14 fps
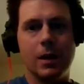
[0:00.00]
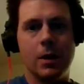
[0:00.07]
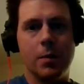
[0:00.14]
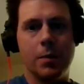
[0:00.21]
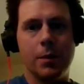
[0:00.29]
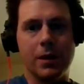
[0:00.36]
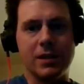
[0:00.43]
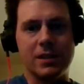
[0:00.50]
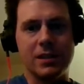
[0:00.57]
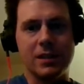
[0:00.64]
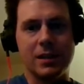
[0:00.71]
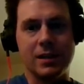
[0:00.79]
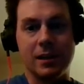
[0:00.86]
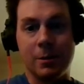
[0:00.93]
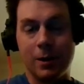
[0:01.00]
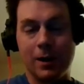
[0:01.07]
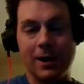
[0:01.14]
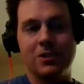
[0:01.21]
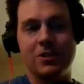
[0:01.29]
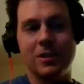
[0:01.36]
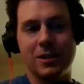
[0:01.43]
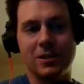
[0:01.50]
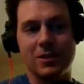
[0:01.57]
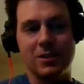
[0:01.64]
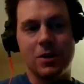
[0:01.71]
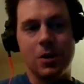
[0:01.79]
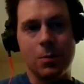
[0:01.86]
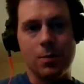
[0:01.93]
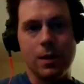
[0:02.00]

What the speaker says: But they were actually concerned.